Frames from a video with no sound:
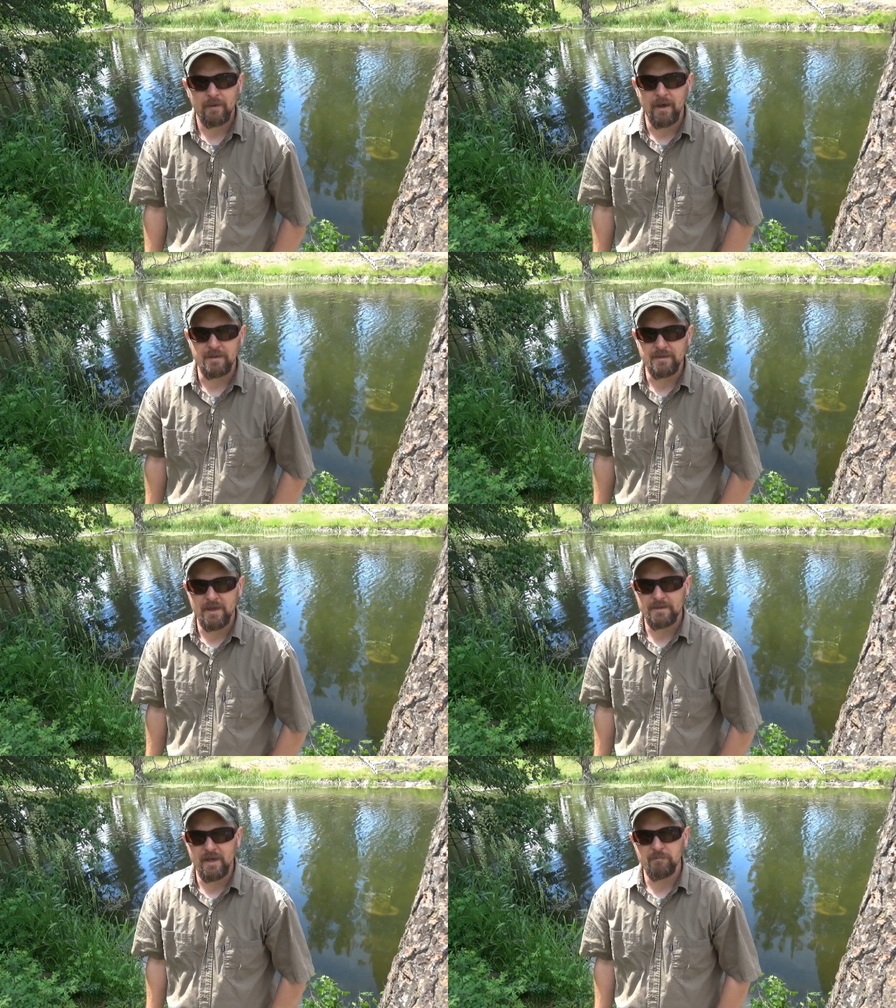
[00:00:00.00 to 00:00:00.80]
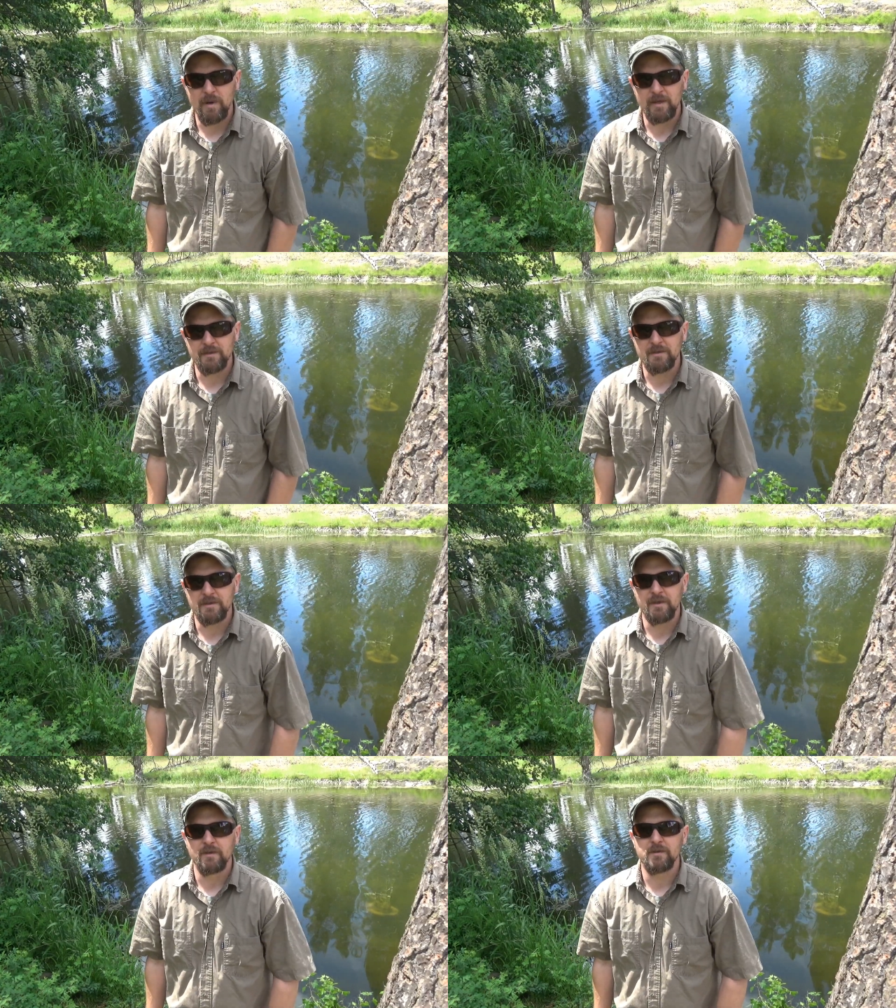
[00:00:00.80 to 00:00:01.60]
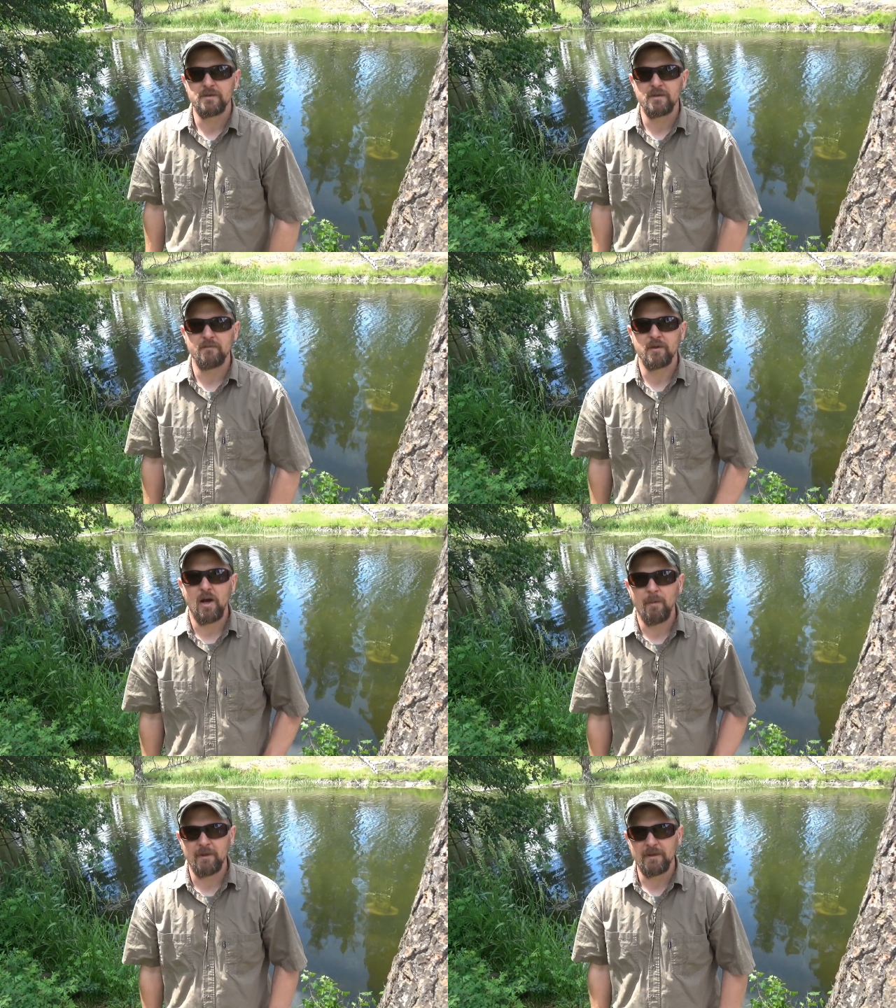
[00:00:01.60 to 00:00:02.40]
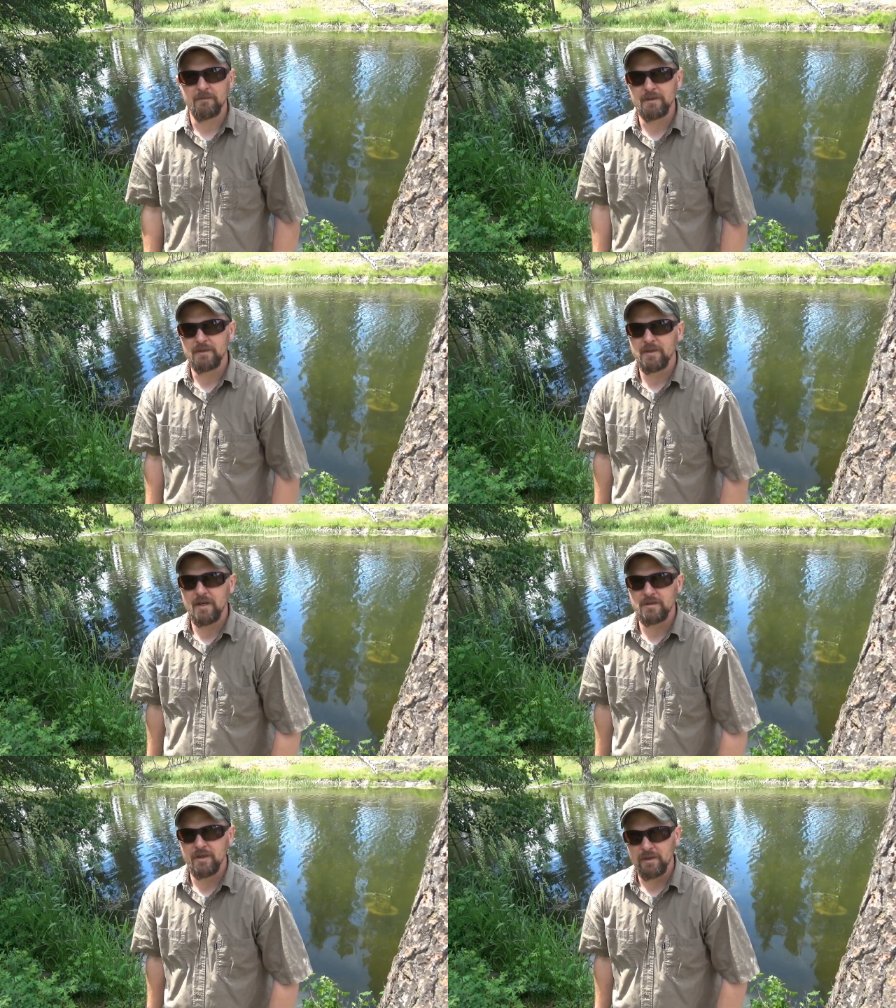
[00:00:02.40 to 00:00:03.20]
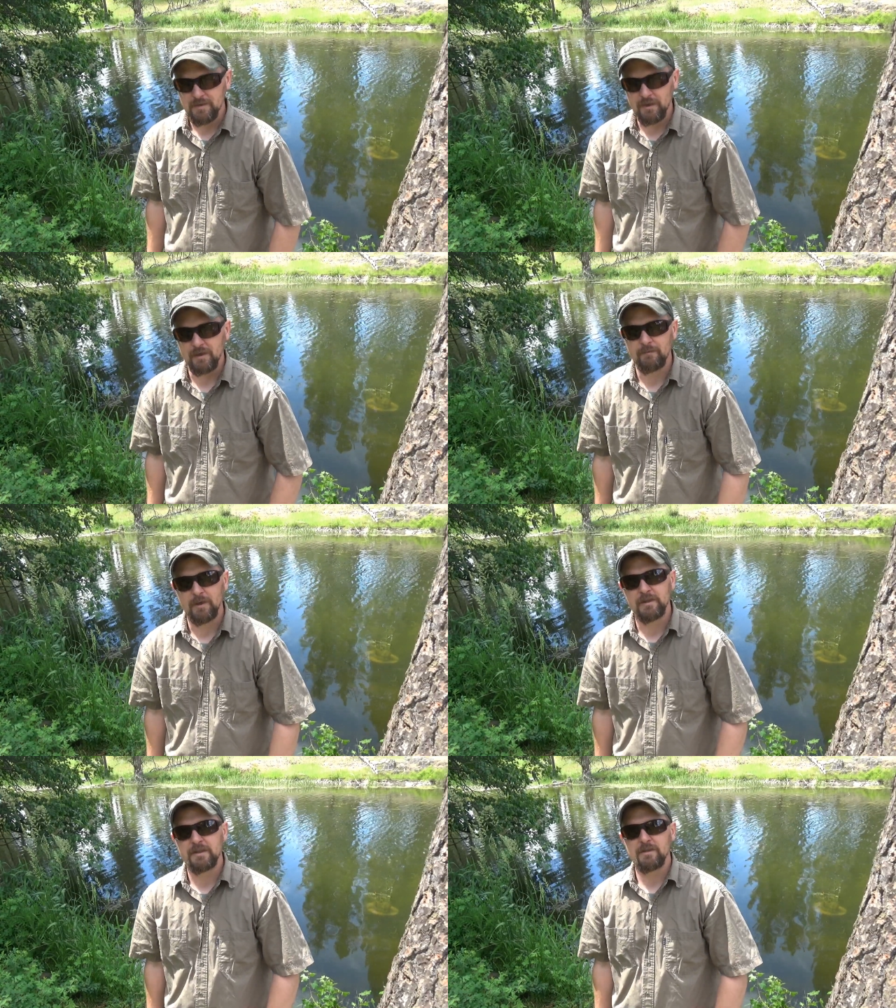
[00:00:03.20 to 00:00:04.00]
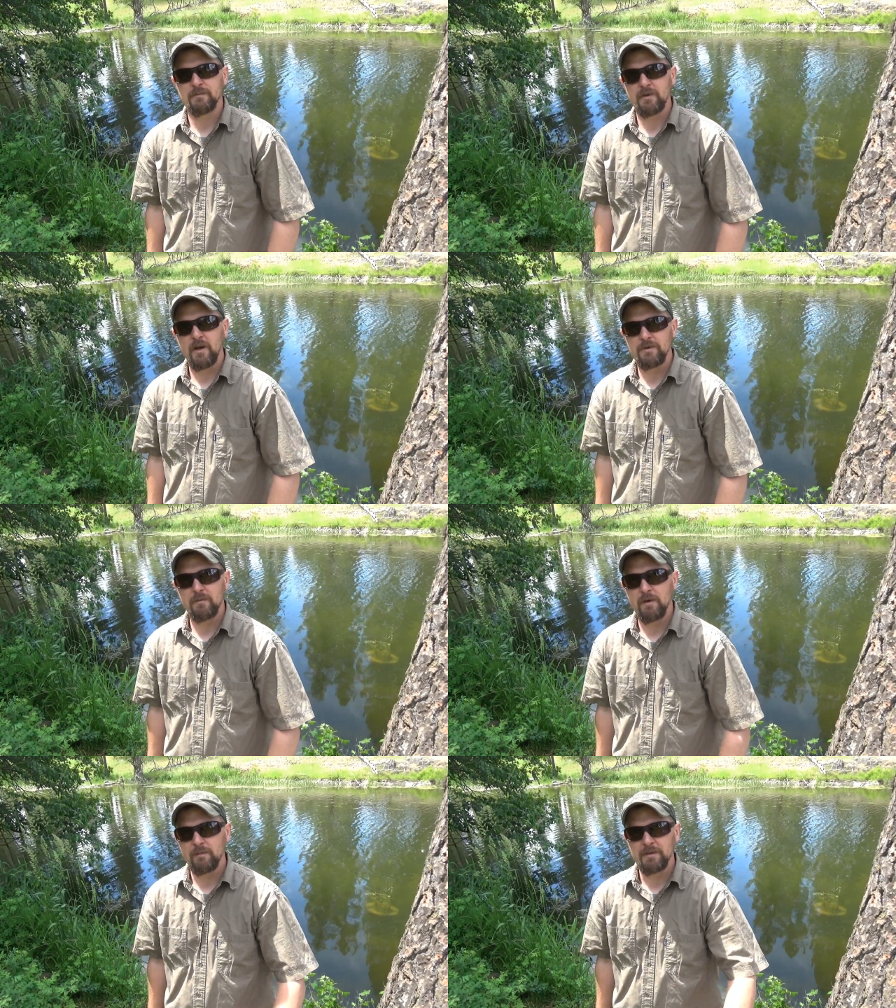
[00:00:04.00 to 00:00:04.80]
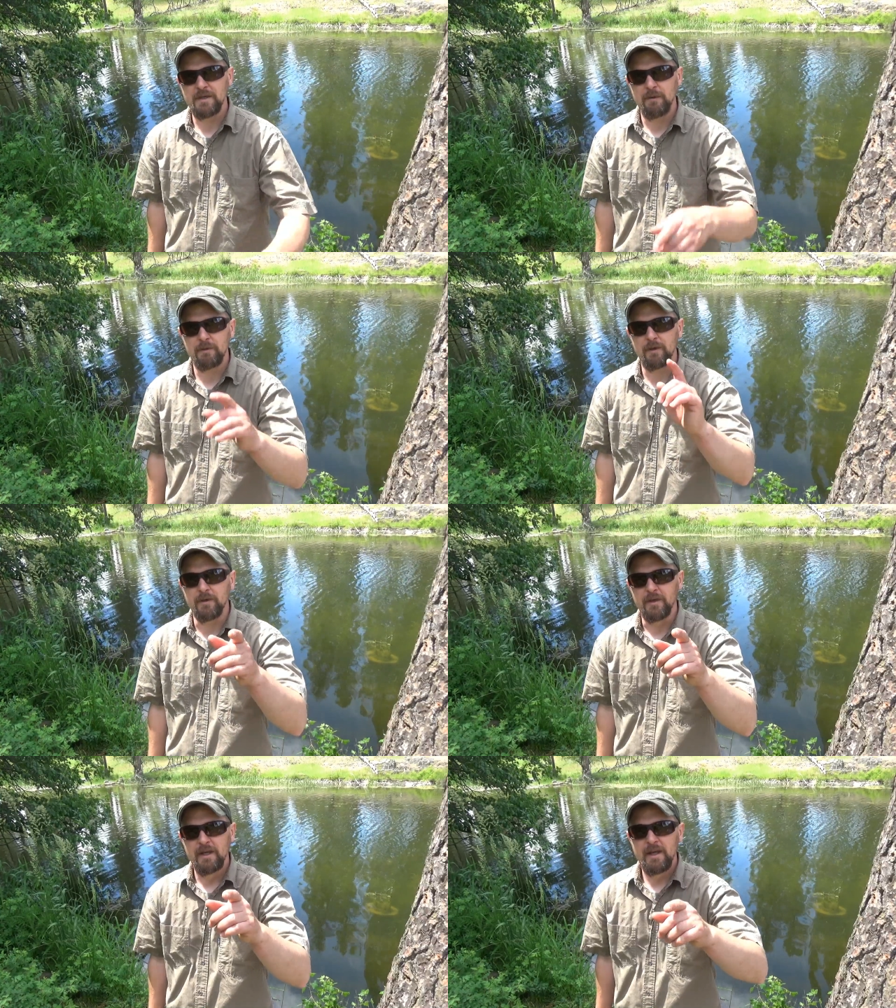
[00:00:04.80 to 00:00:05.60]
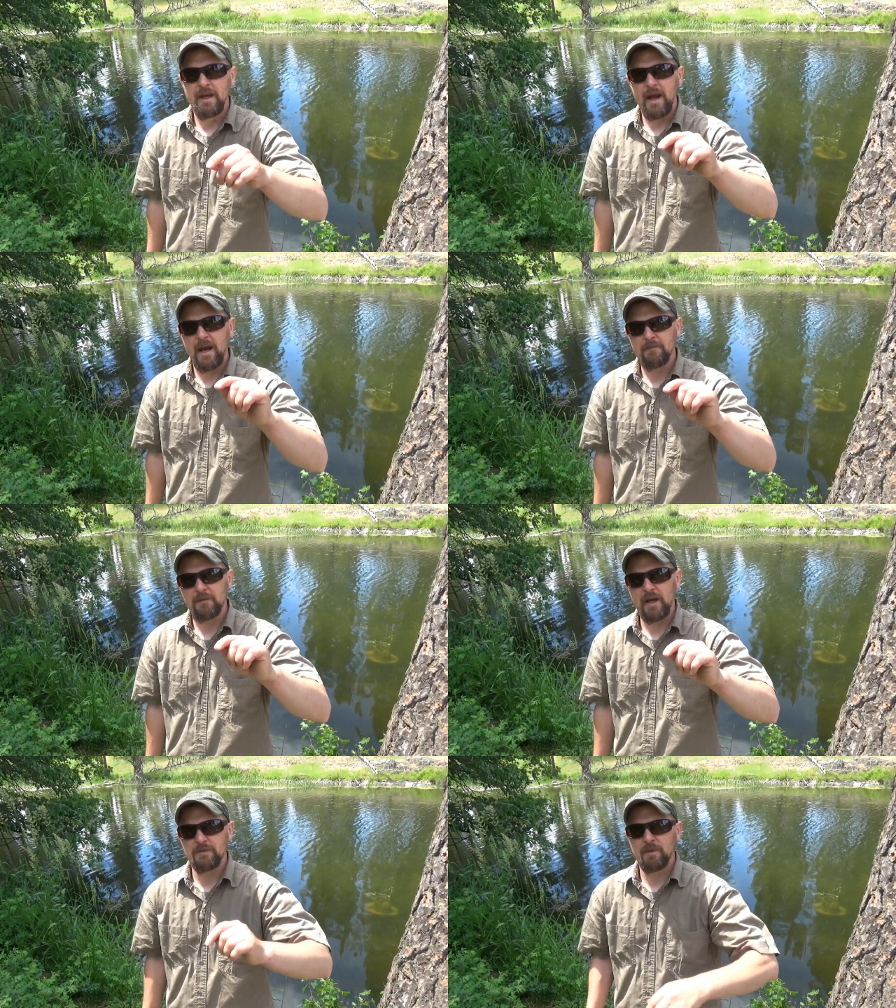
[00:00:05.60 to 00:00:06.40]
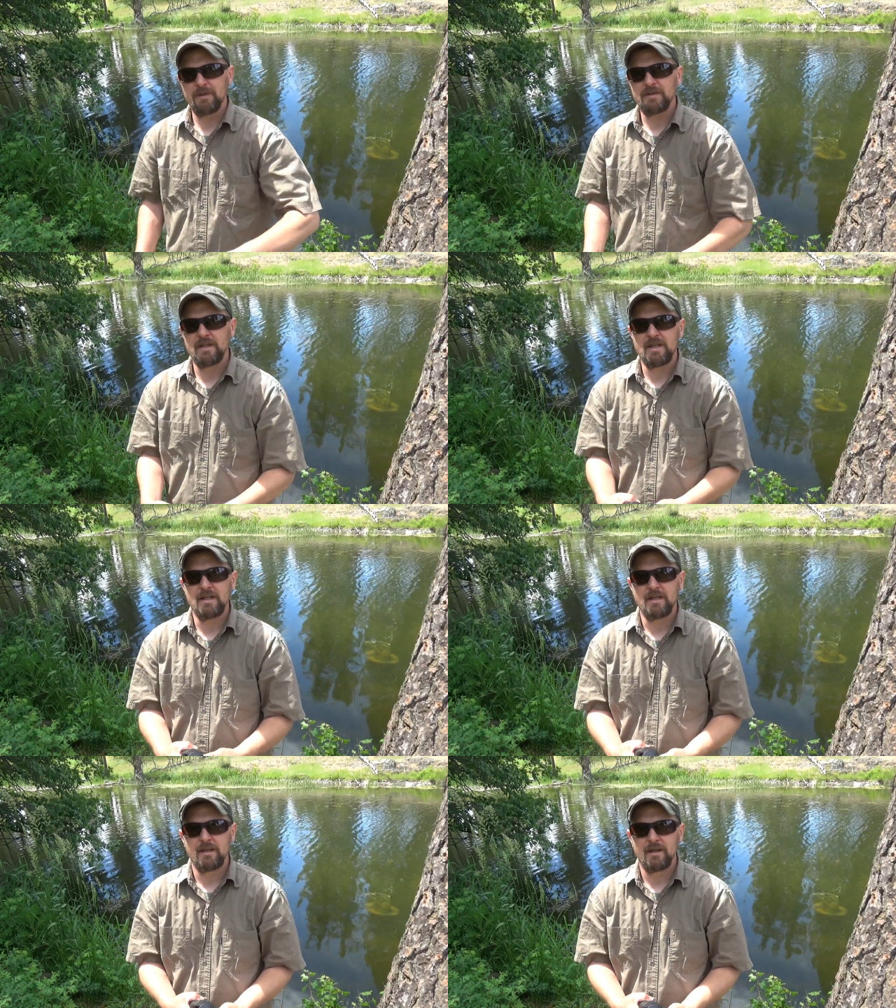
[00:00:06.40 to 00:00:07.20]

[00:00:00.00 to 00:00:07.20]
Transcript: Alright, stay safe, practice your skills, leave a comment, leave a suggestion. Constructive criticism is always welcome, that's how we learn. And if you guys want to see